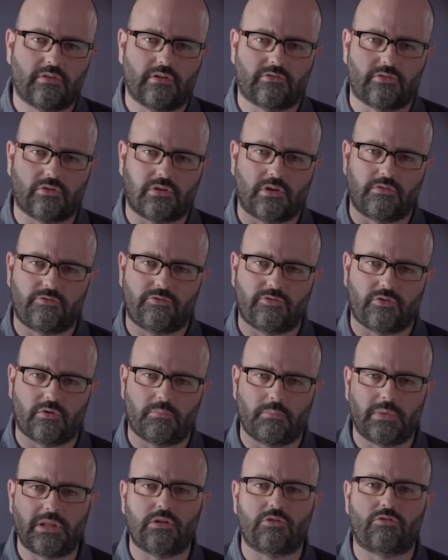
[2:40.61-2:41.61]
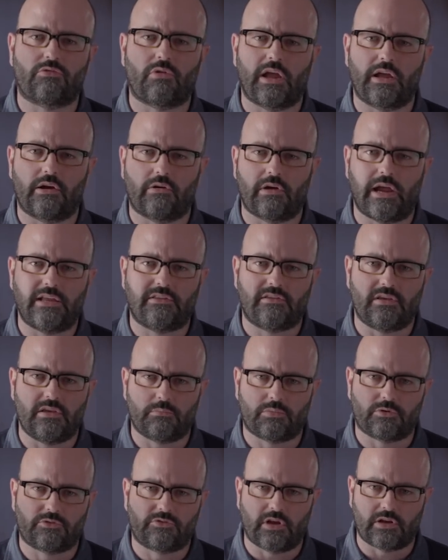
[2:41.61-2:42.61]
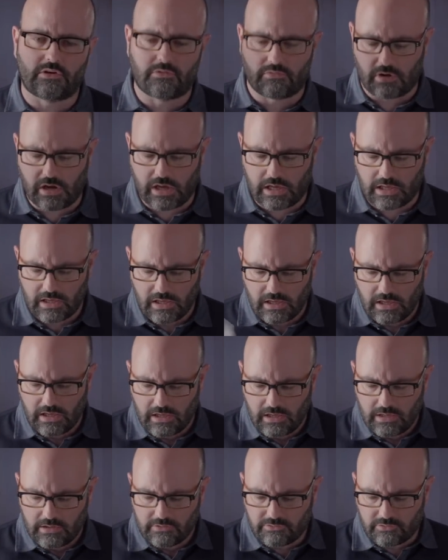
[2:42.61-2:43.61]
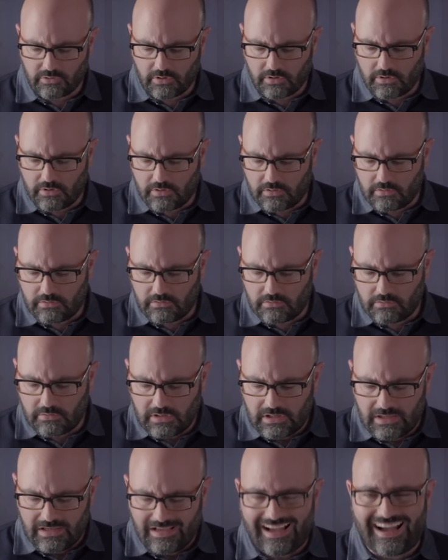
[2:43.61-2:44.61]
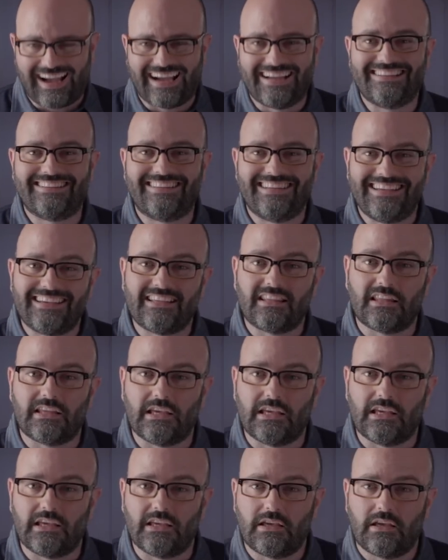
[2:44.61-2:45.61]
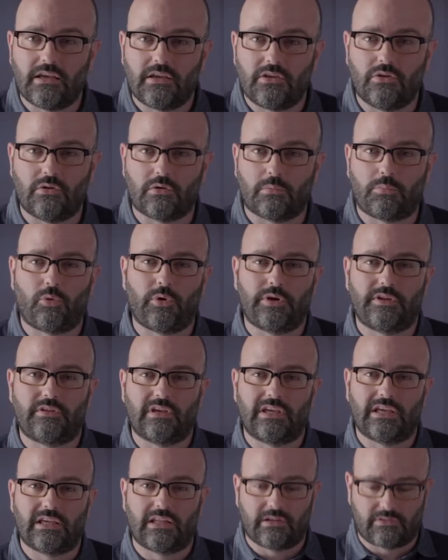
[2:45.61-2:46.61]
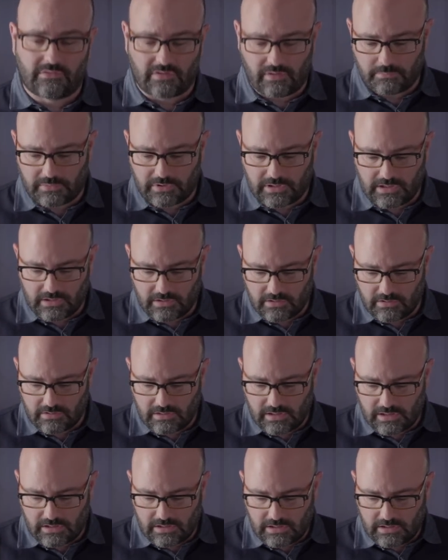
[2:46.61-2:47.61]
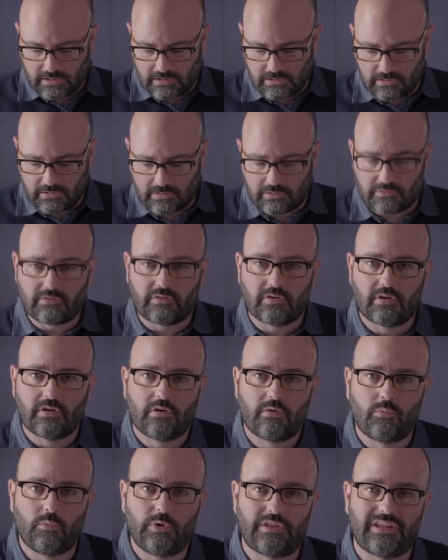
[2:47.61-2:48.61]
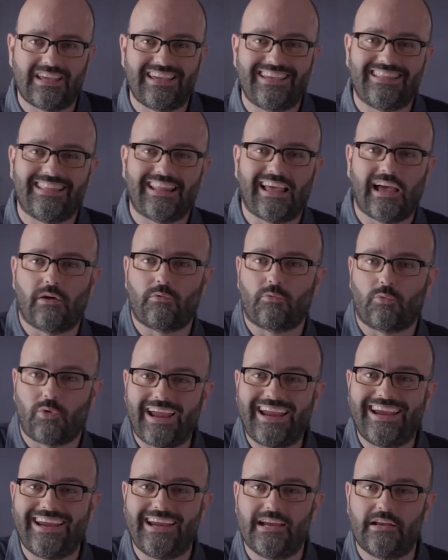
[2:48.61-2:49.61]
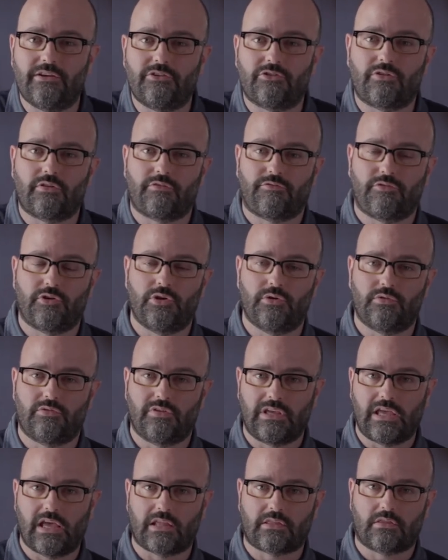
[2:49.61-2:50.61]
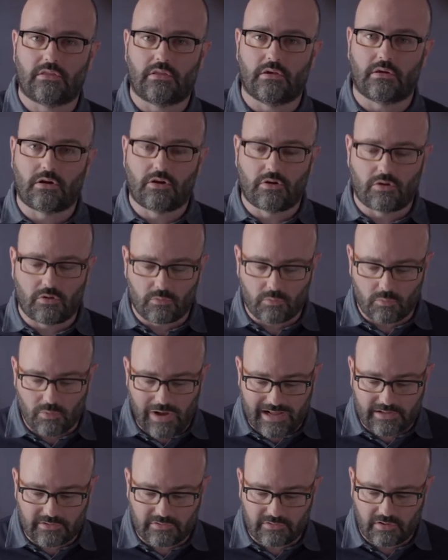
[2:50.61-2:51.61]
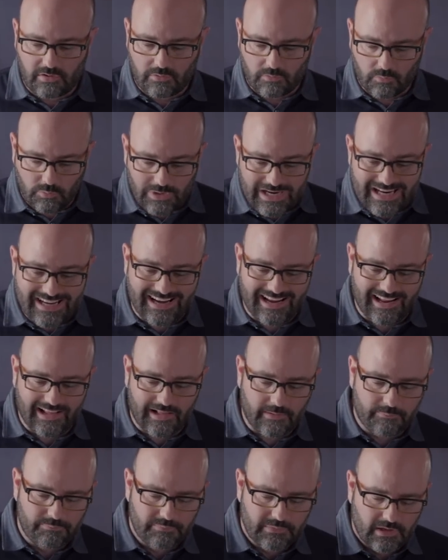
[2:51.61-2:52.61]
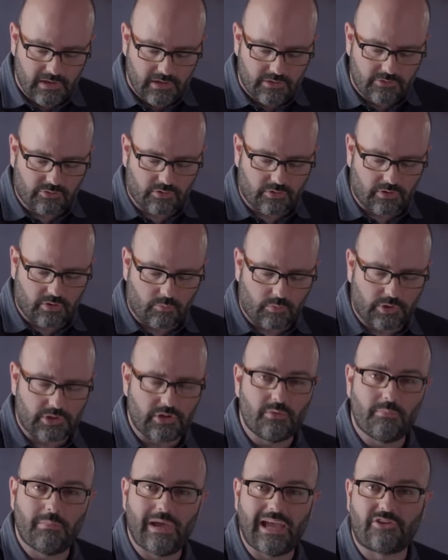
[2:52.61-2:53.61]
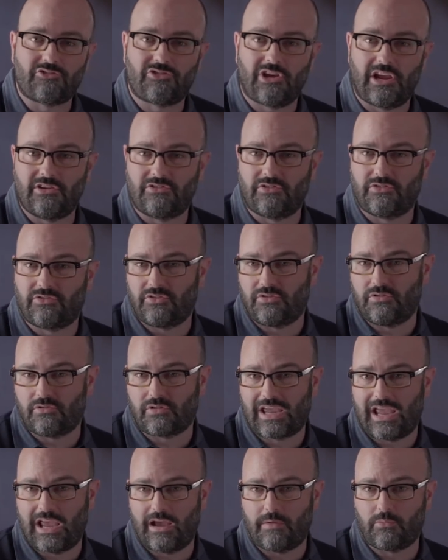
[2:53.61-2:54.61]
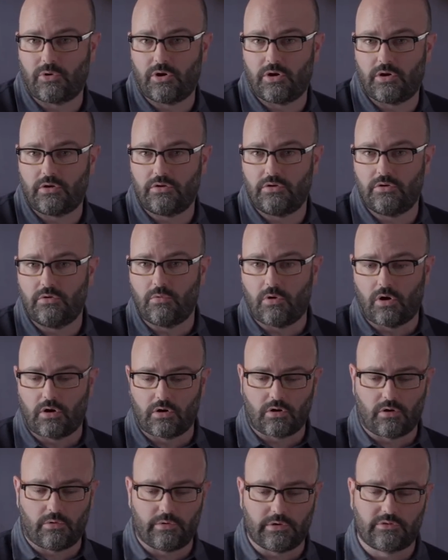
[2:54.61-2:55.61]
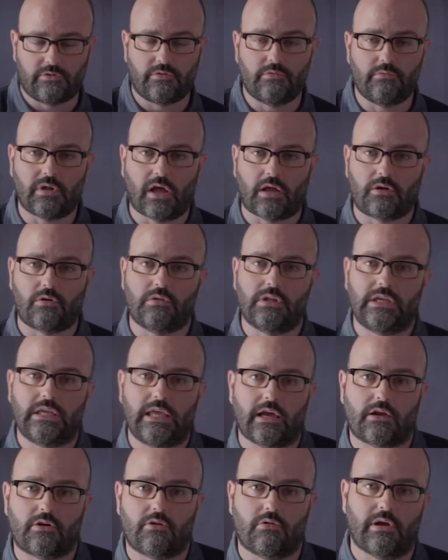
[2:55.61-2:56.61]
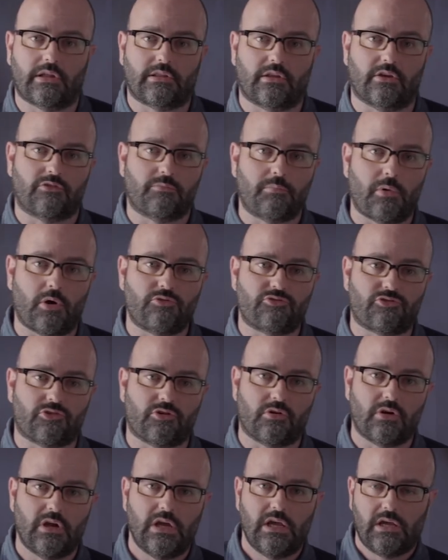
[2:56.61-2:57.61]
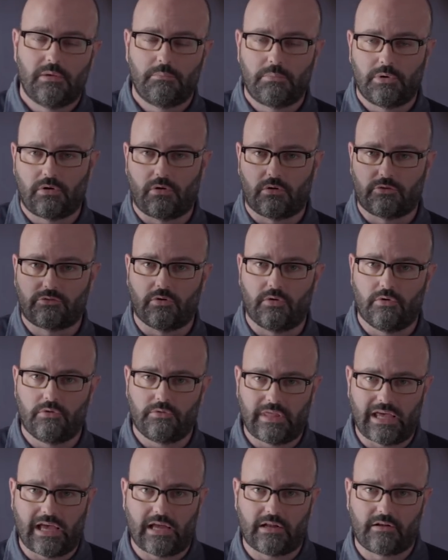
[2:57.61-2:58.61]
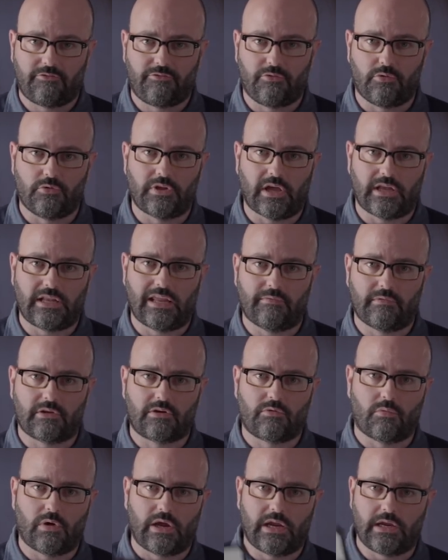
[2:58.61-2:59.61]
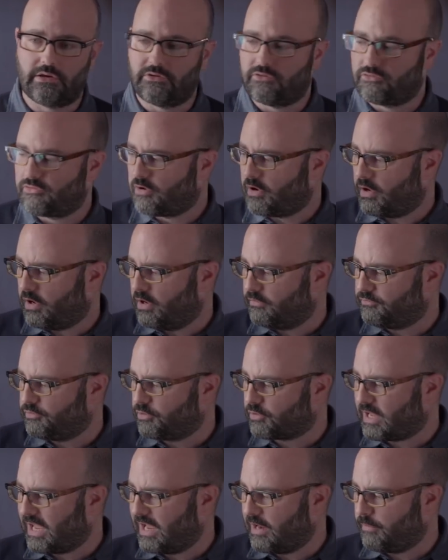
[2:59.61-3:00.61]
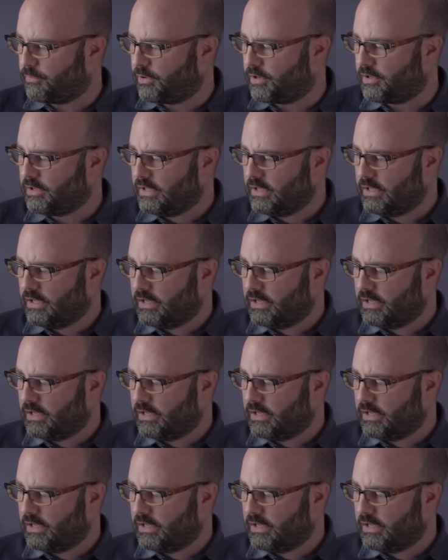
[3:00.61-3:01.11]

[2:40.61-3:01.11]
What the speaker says: It's looking for middle gray or 18% gray. So ideally, you are pointing it at something that is within that range for you to get the correct reading so that when you make changes in your camera, you are going to not only get correct exposure, but also that full dynamic range of your camera.